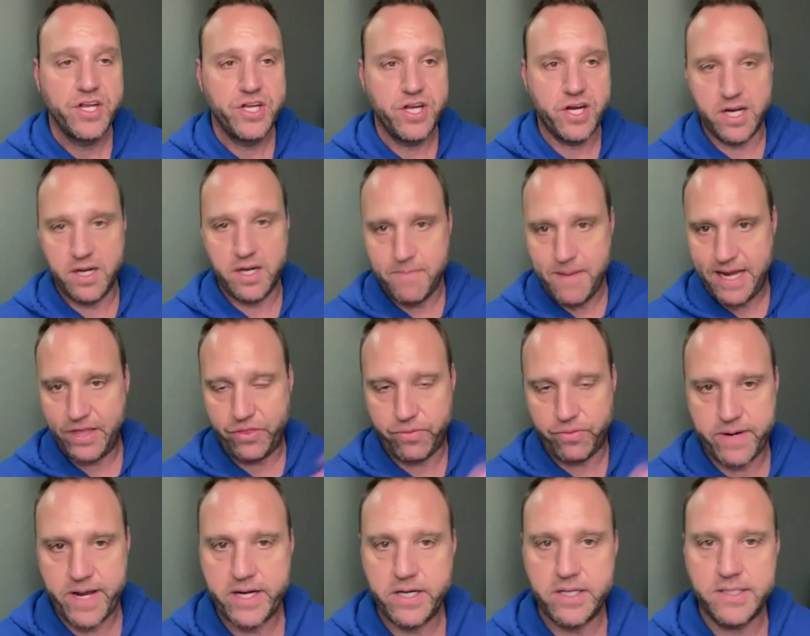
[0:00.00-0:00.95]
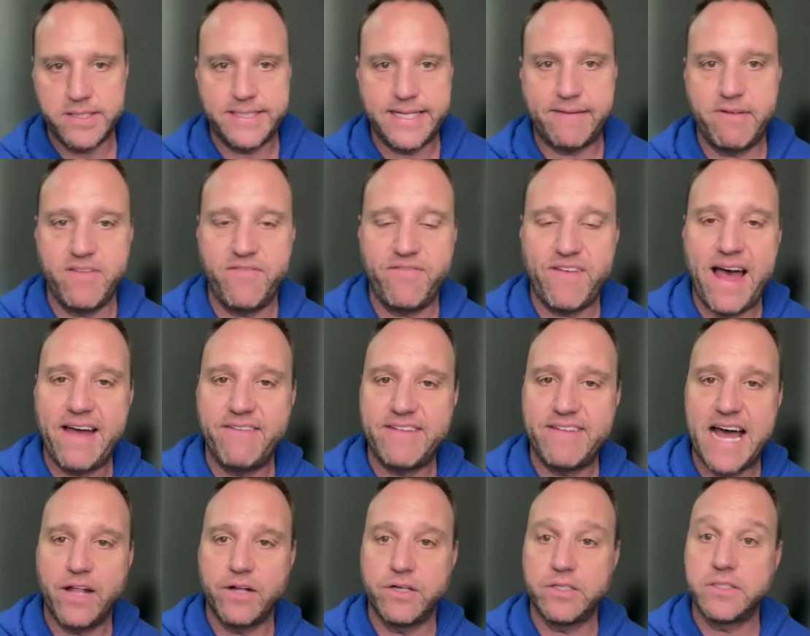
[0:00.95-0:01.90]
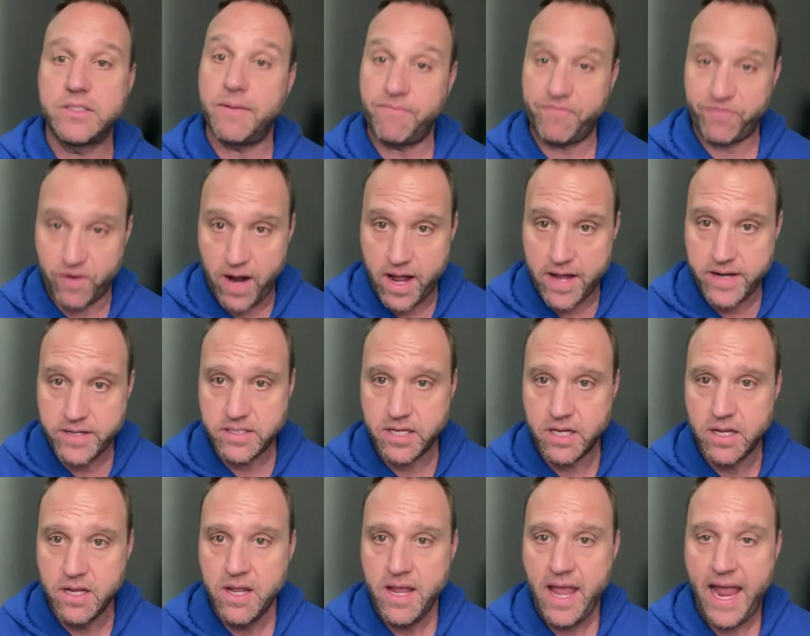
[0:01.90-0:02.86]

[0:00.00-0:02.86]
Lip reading: You're going to make $375 up front,